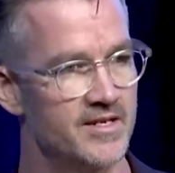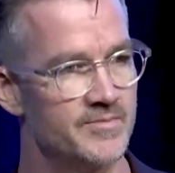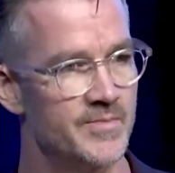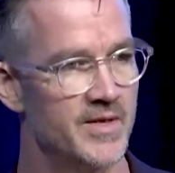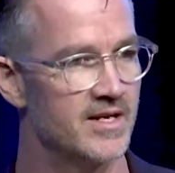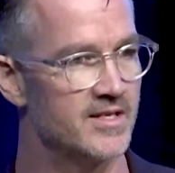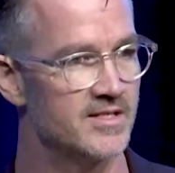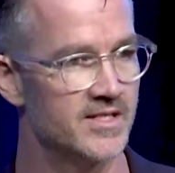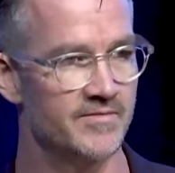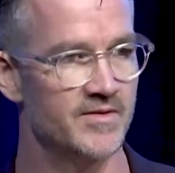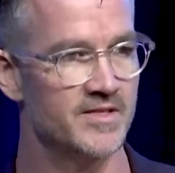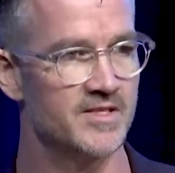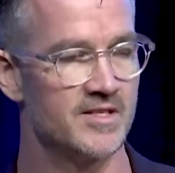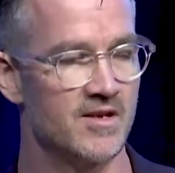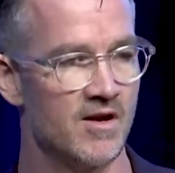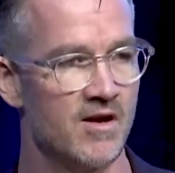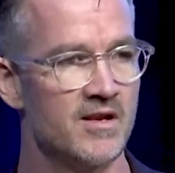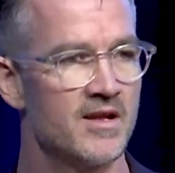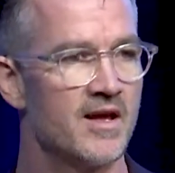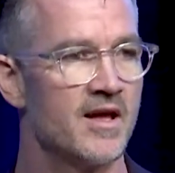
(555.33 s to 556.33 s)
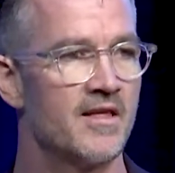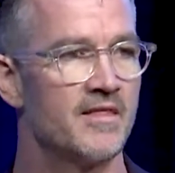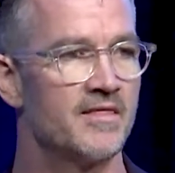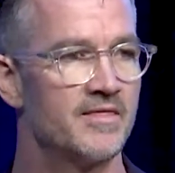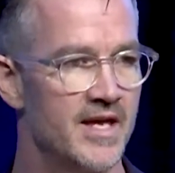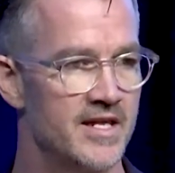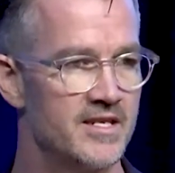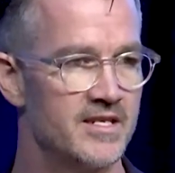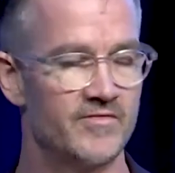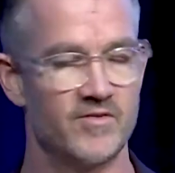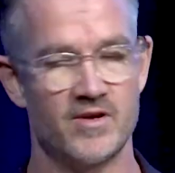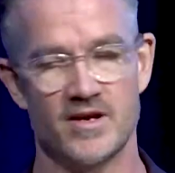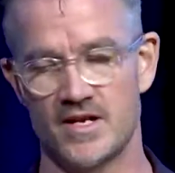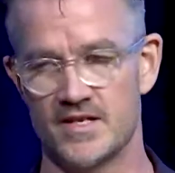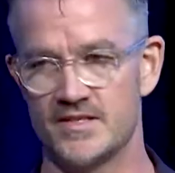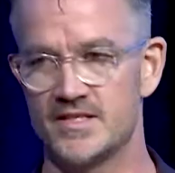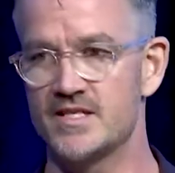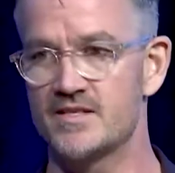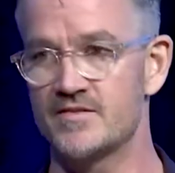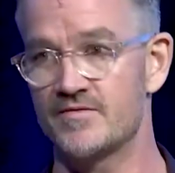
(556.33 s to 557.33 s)
Because if it's not, then you've got a
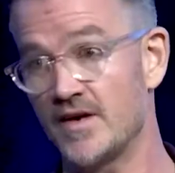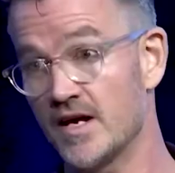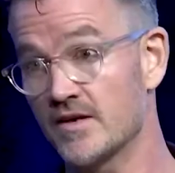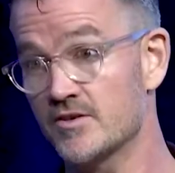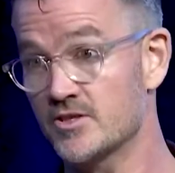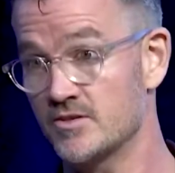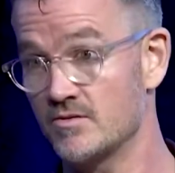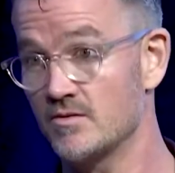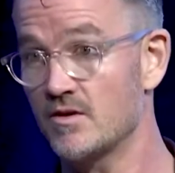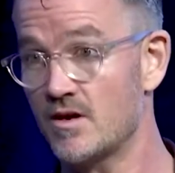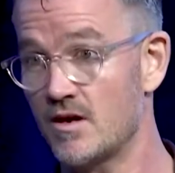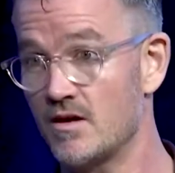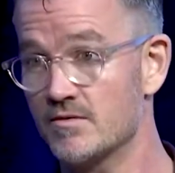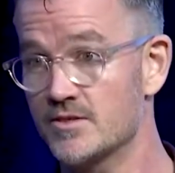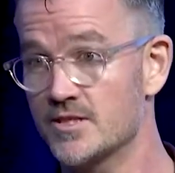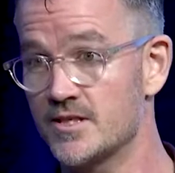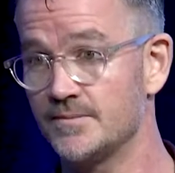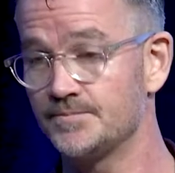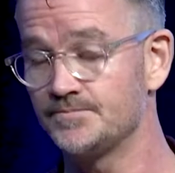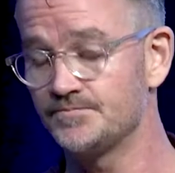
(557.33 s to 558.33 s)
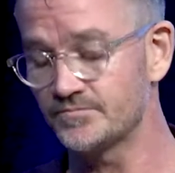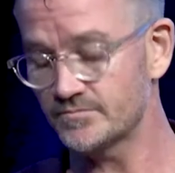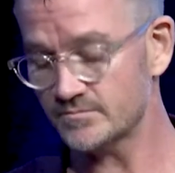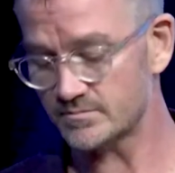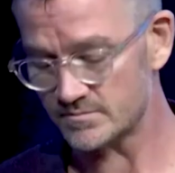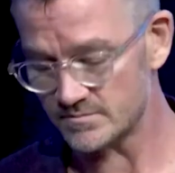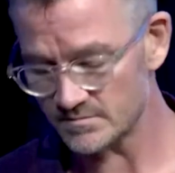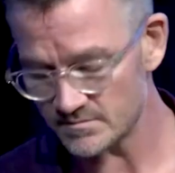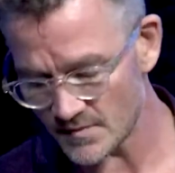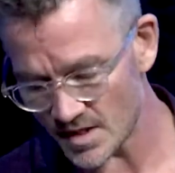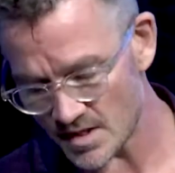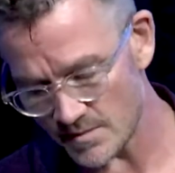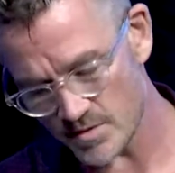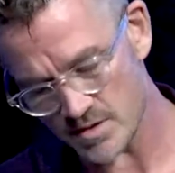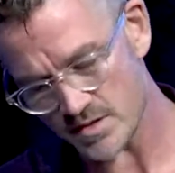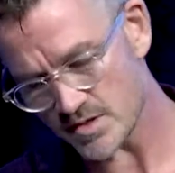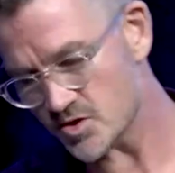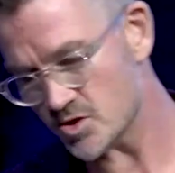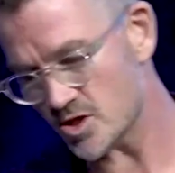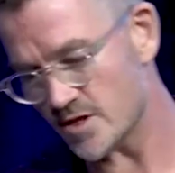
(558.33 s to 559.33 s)
dysfunctional culture. I'm not
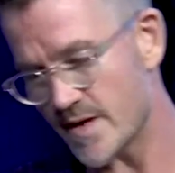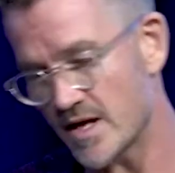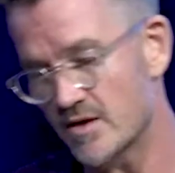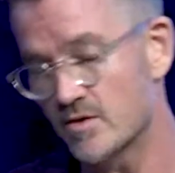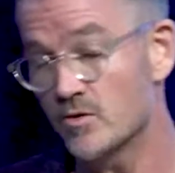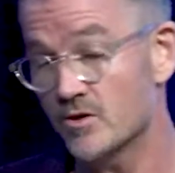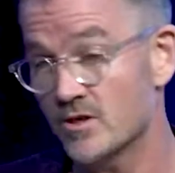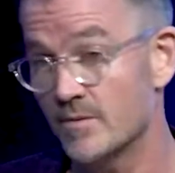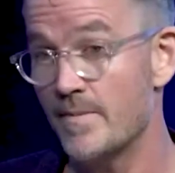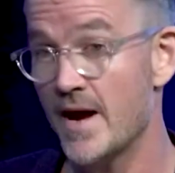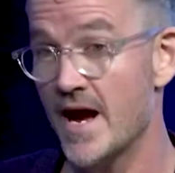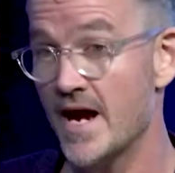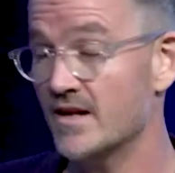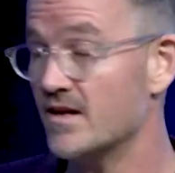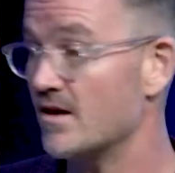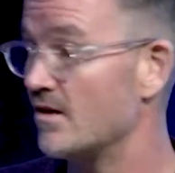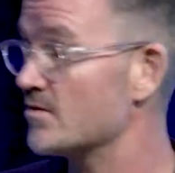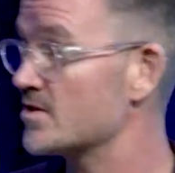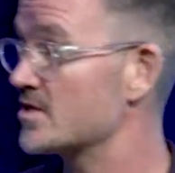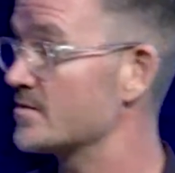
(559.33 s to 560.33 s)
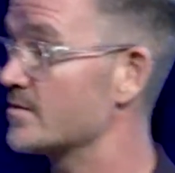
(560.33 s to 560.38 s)
going to talk about good or bad cultures. I'm